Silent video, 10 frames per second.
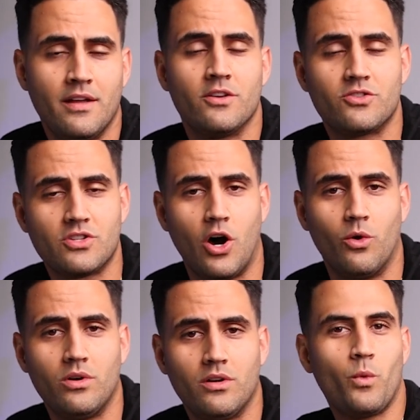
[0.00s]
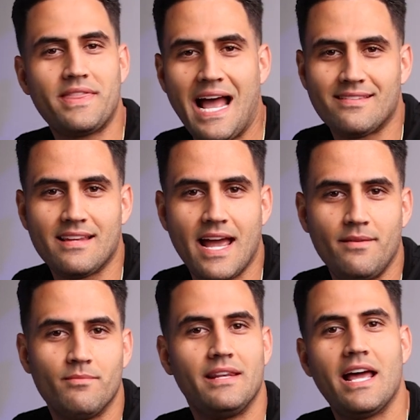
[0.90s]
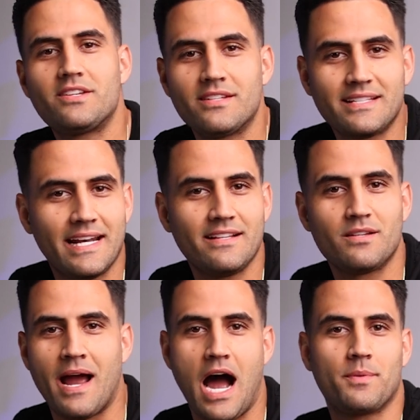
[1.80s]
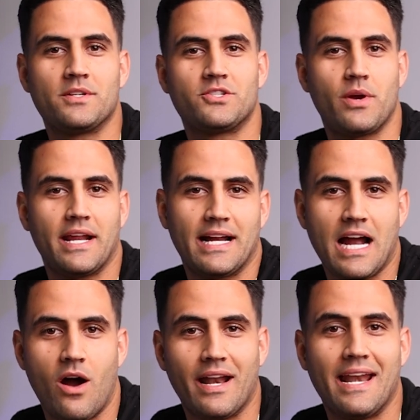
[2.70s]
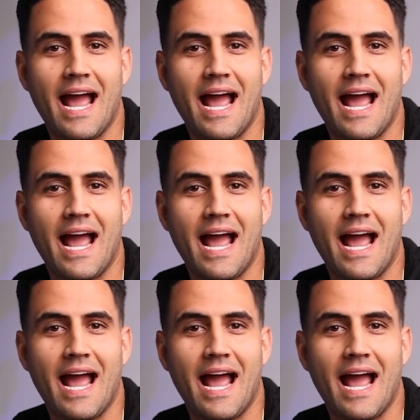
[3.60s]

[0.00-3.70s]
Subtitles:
So with that said, let's just get into my options trading account and